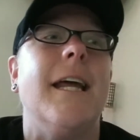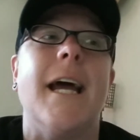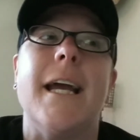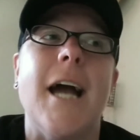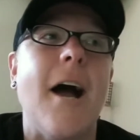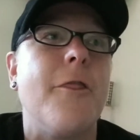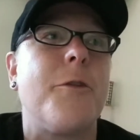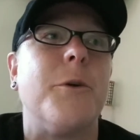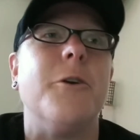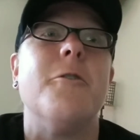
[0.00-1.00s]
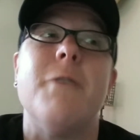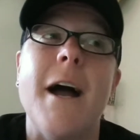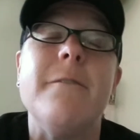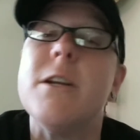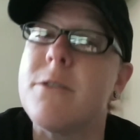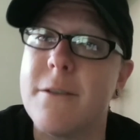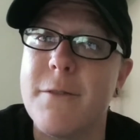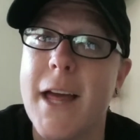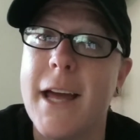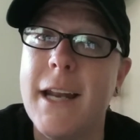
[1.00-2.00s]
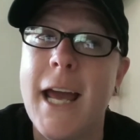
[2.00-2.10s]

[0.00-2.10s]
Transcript: And I got through five years of that.